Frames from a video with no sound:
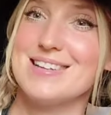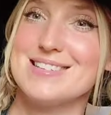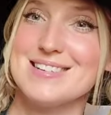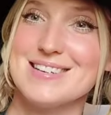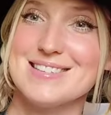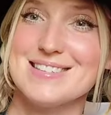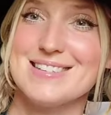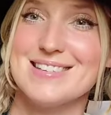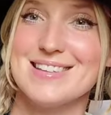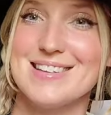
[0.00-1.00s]
It's just
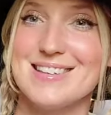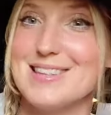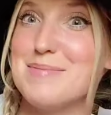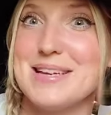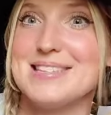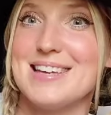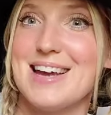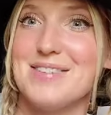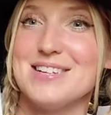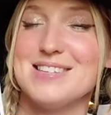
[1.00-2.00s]
the best thing
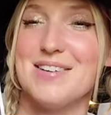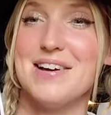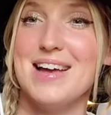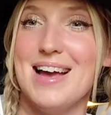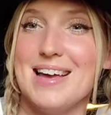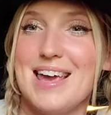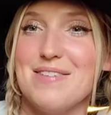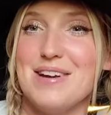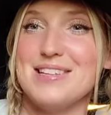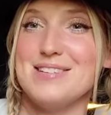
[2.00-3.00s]
ever, so I
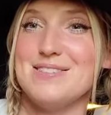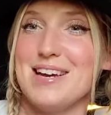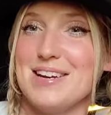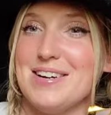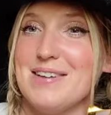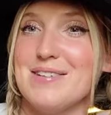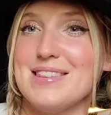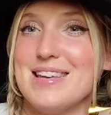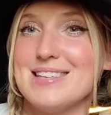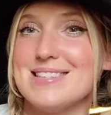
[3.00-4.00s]
can't wait to decorate with
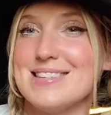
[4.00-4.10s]
this.